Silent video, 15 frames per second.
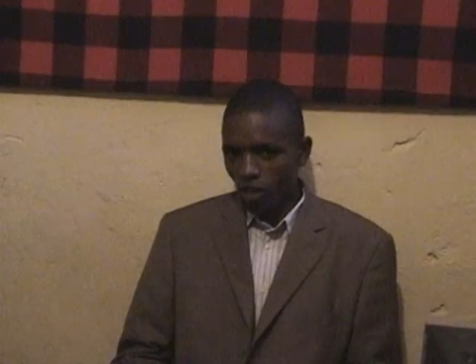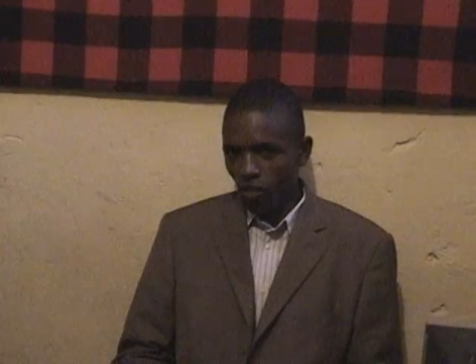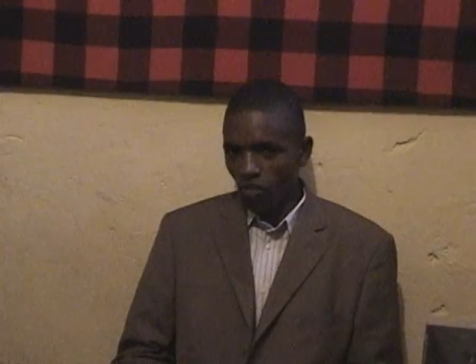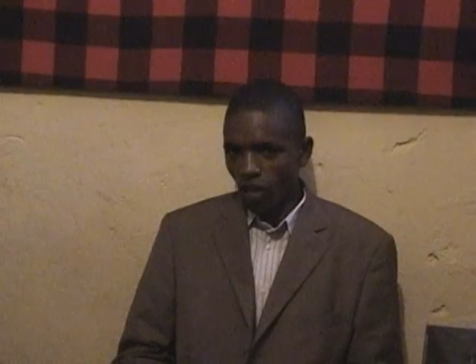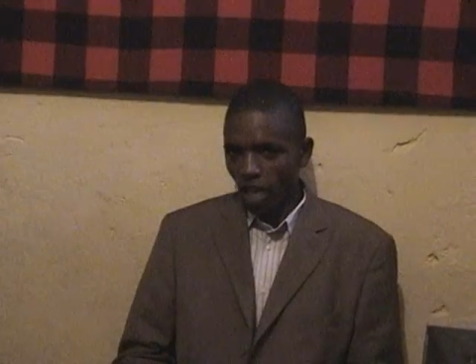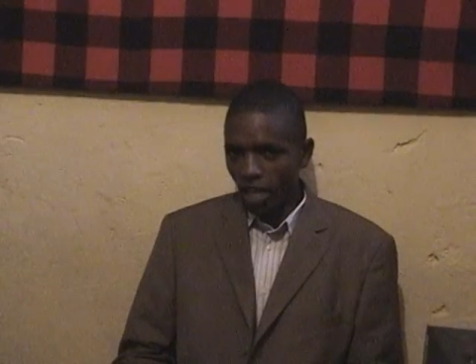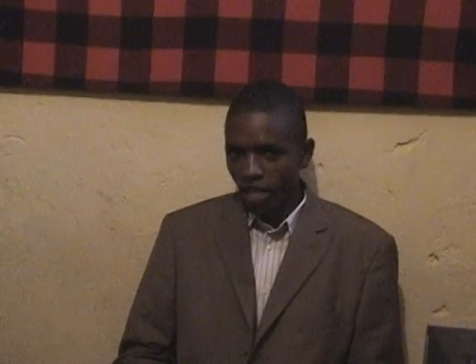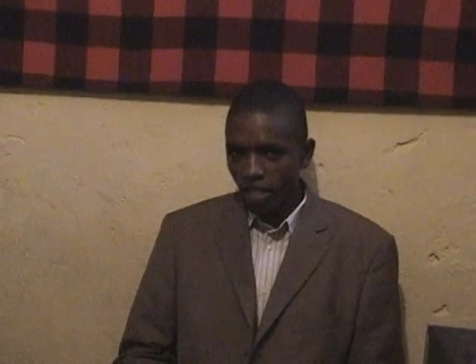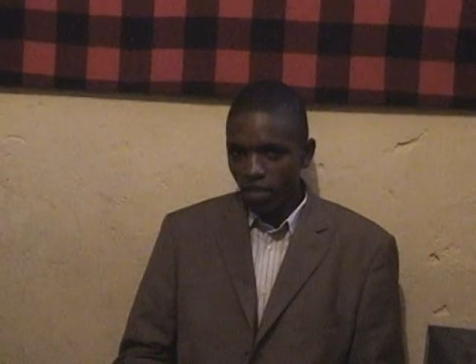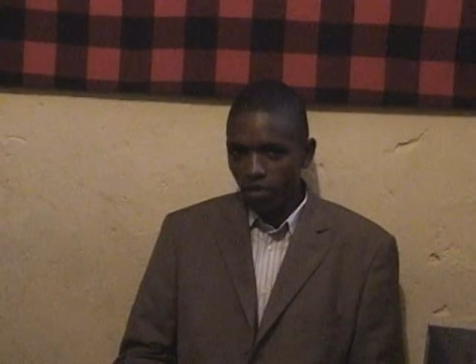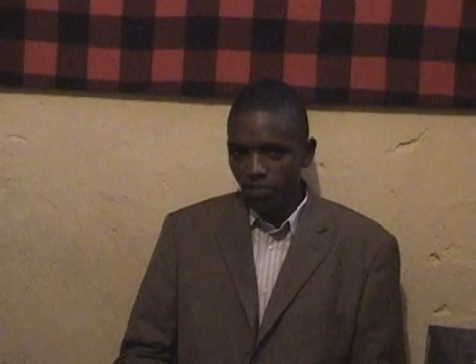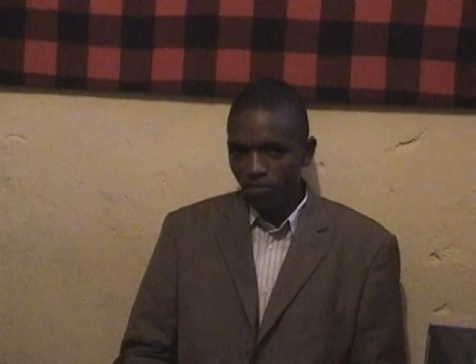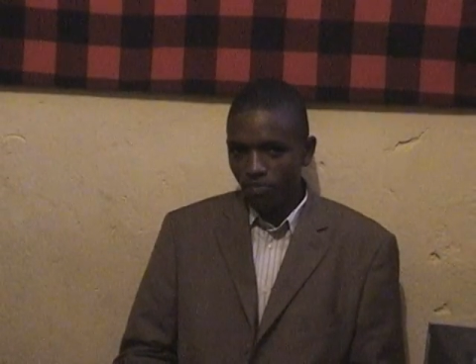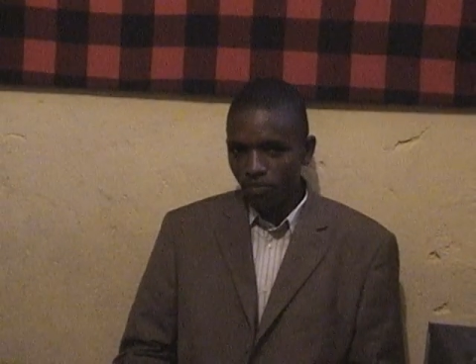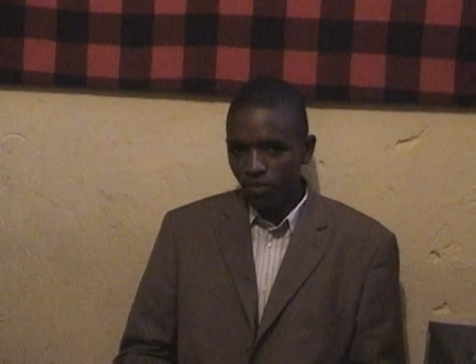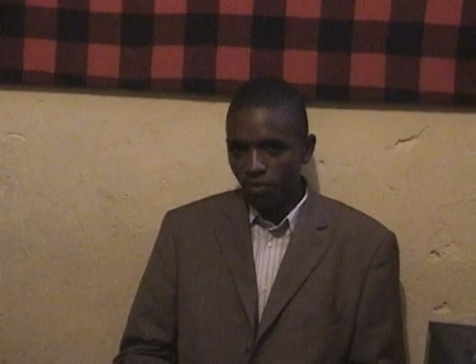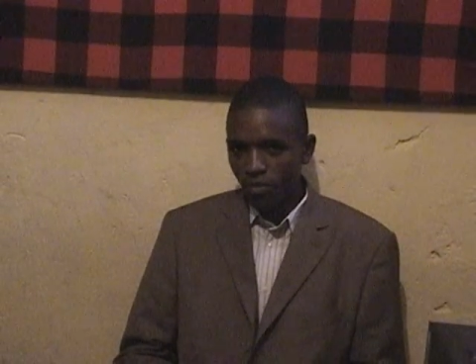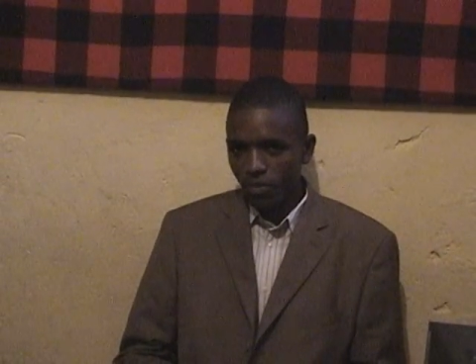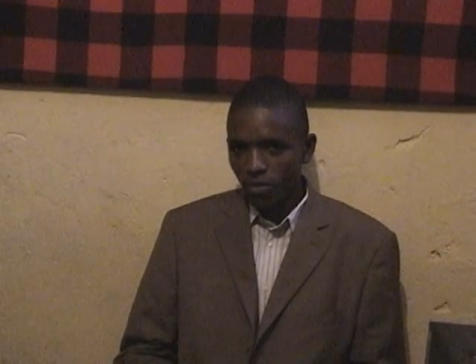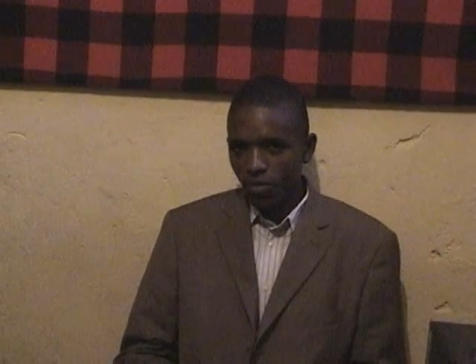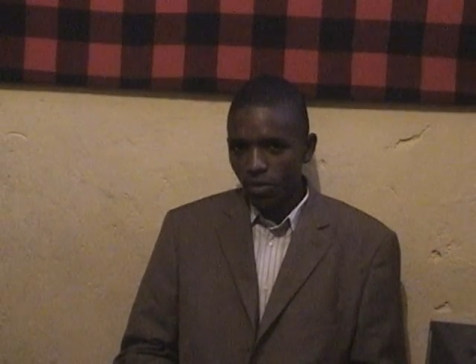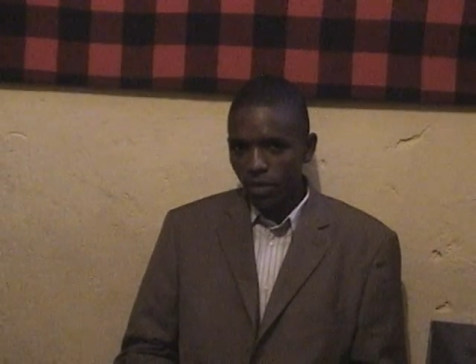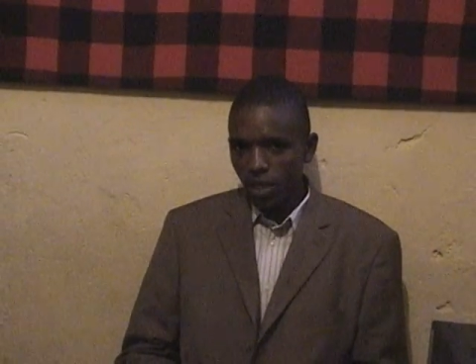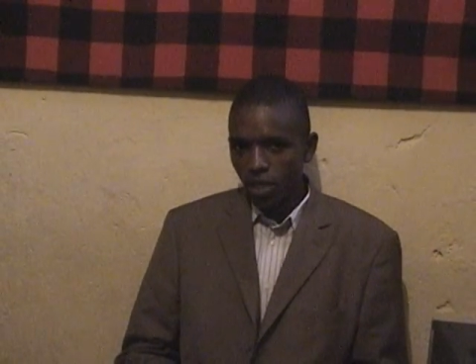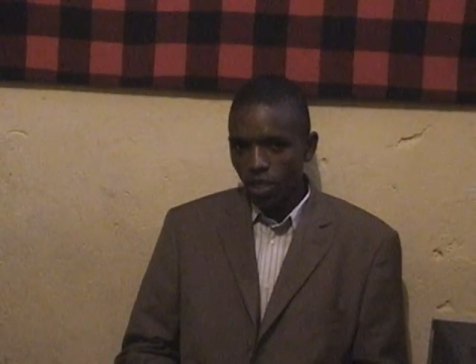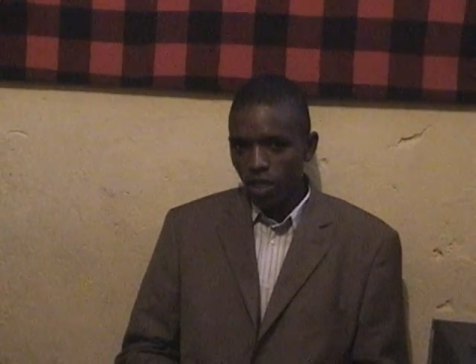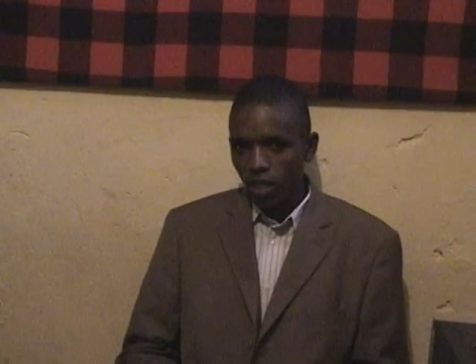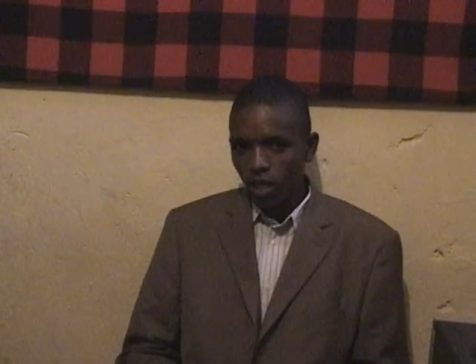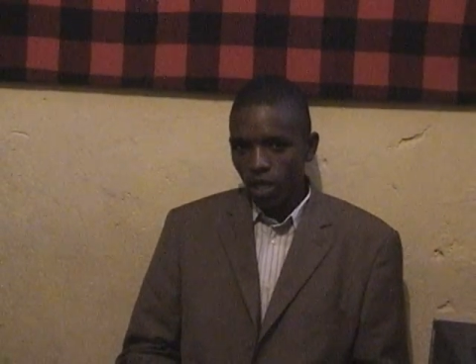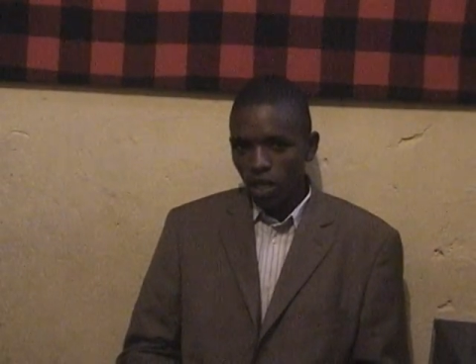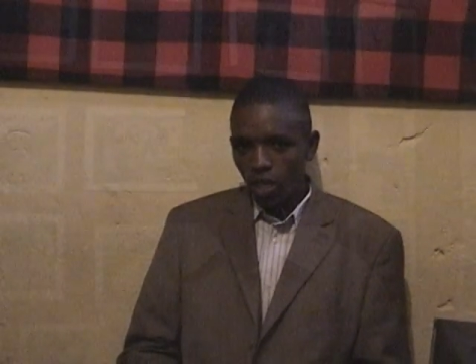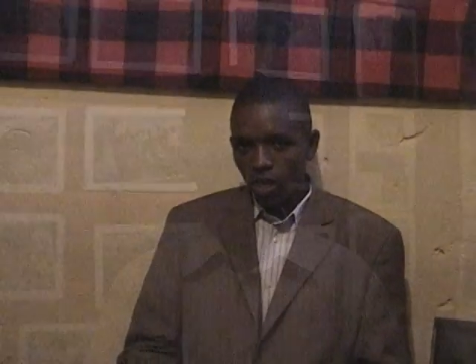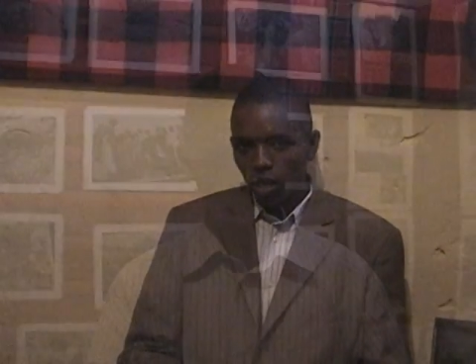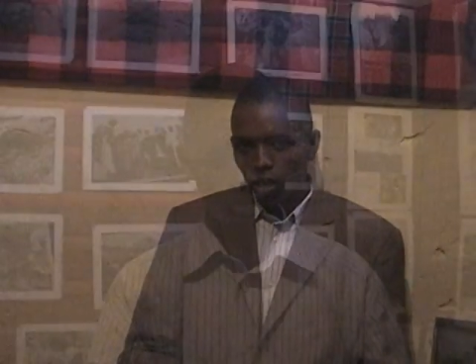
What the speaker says: of Lari. On that